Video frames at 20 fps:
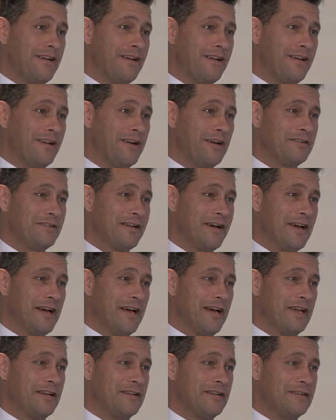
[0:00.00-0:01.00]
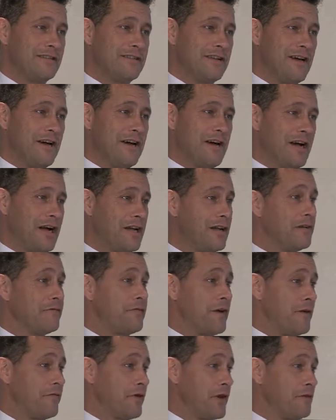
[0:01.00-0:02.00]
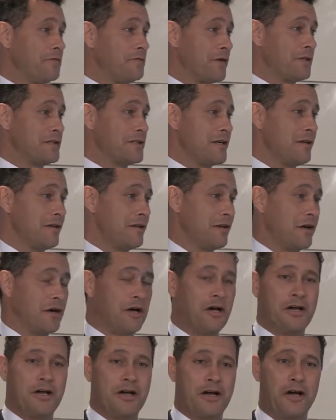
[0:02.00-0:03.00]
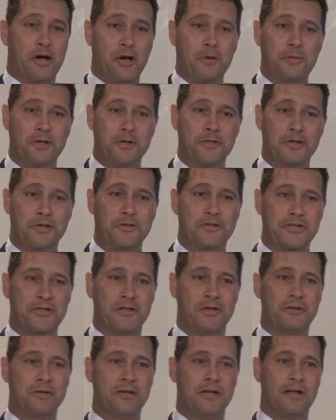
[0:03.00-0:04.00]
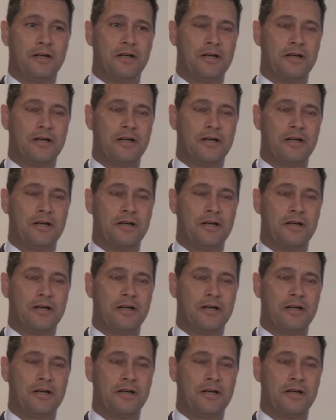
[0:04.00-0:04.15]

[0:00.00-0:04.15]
You know, and I love having a flutter. I hope you do too.